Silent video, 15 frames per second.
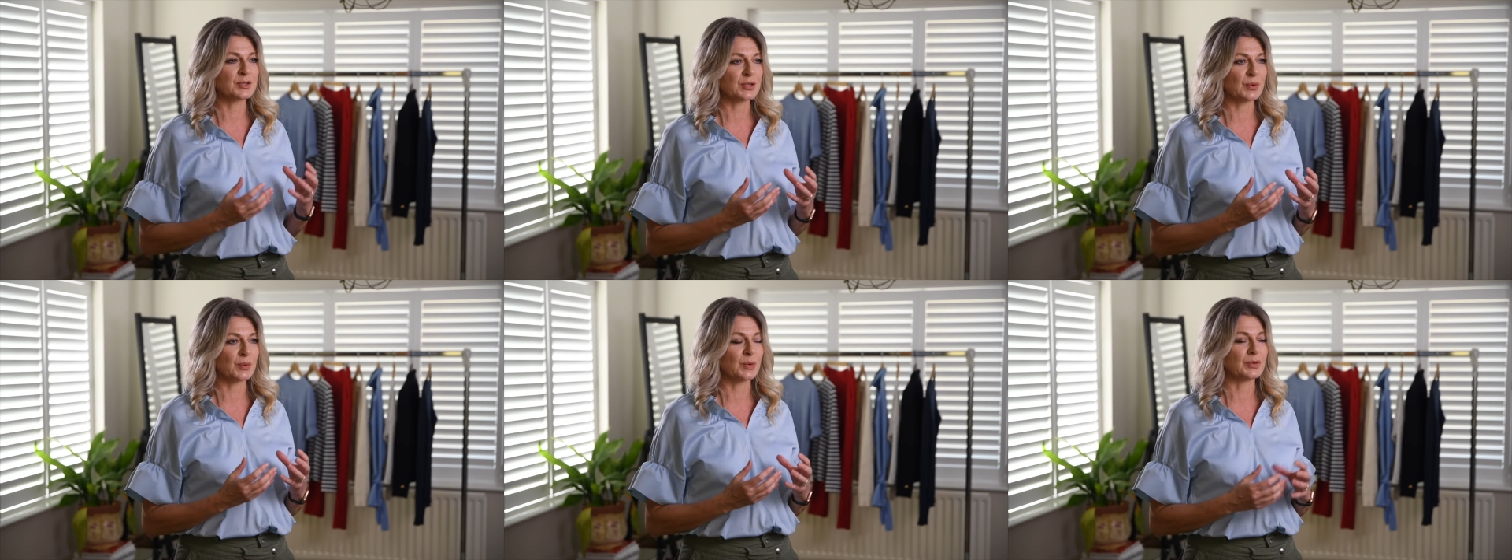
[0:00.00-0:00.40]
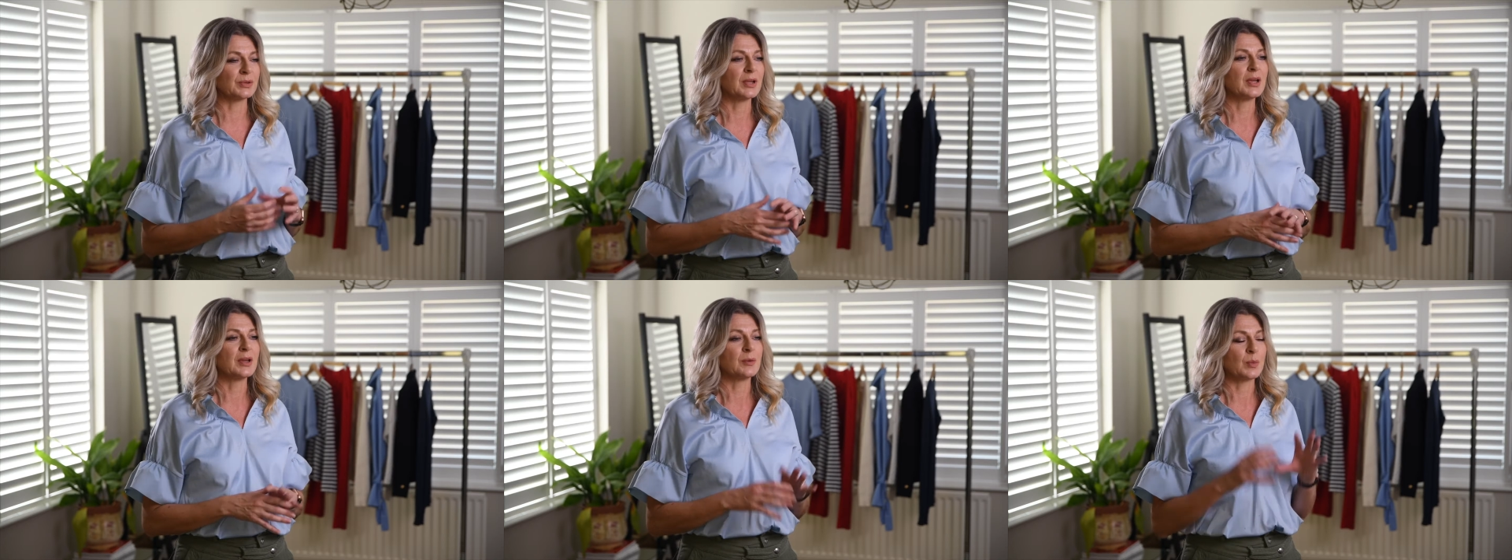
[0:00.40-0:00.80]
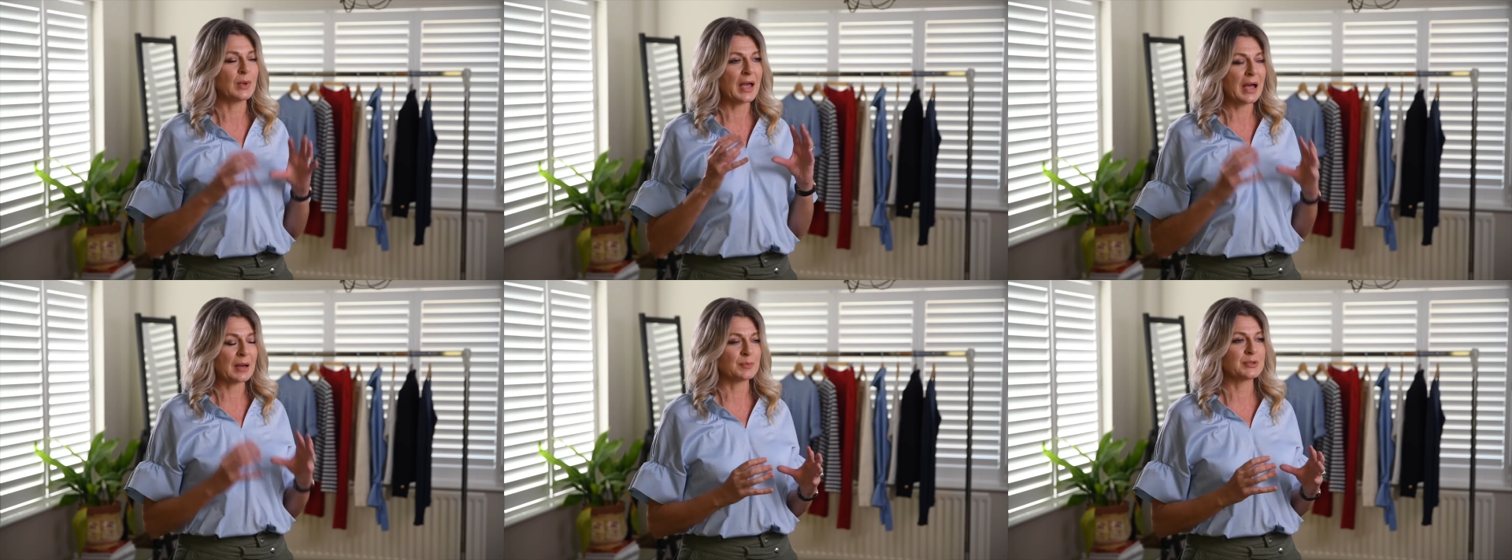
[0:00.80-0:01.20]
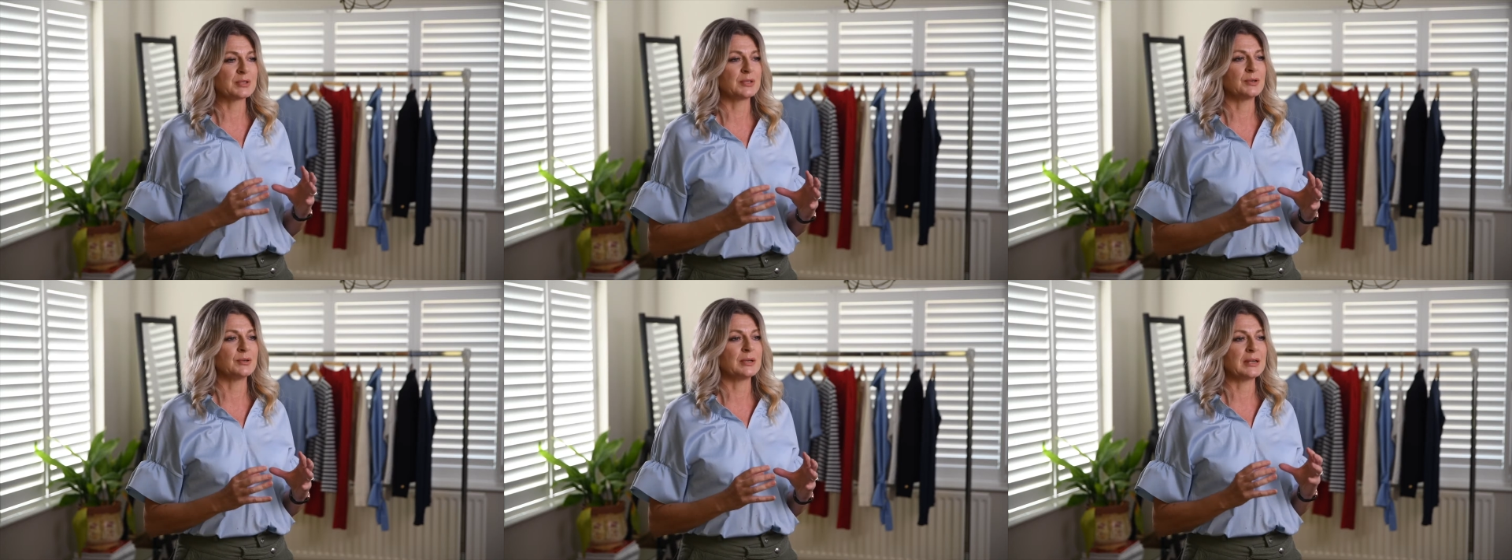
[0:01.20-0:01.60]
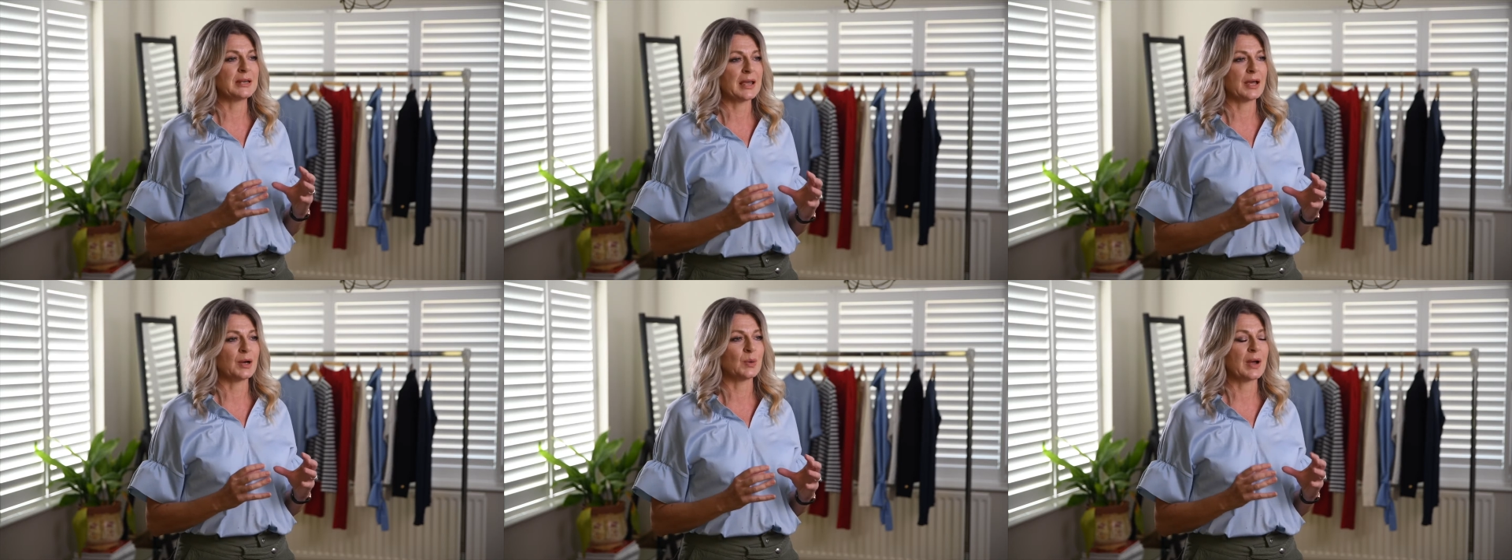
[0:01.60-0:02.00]
so on. We absolutely
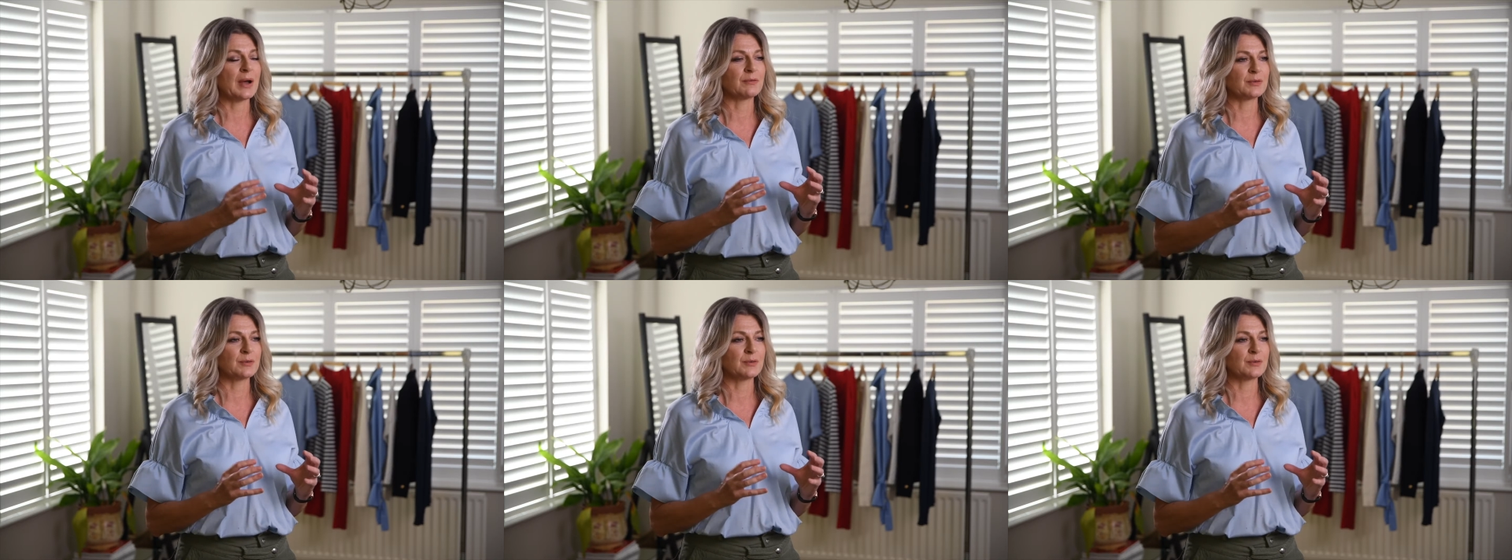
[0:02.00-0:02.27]
now have